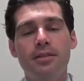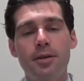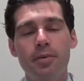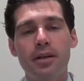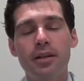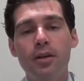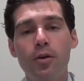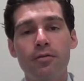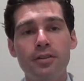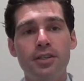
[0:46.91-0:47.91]
Typically,
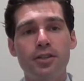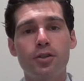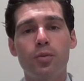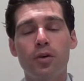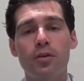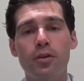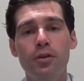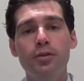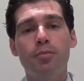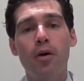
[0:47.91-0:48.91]
your physician will
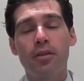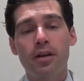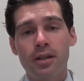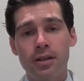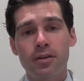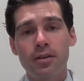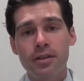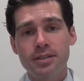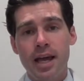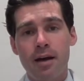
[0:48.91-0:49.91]
use both clinical
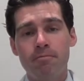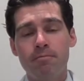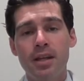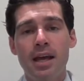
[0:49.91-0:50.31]
exam